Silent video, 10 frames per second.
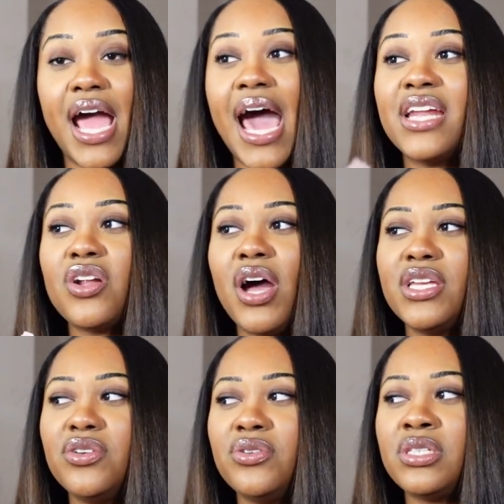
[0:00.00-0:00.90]
I didn't know
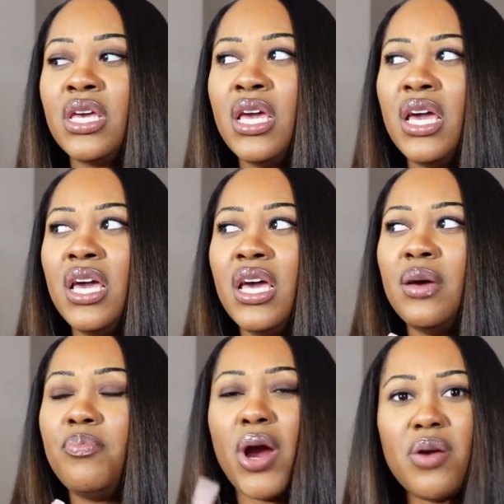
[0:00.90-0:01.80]
I
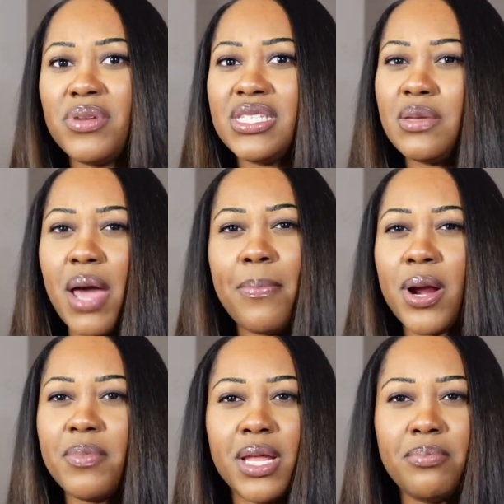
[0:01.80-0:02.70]
used
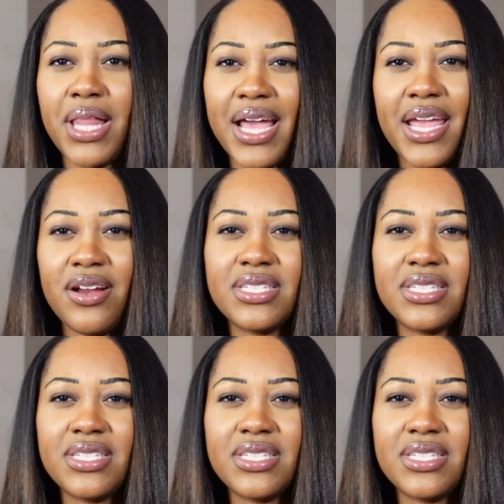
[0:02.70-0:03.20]
semi-permanent black hair.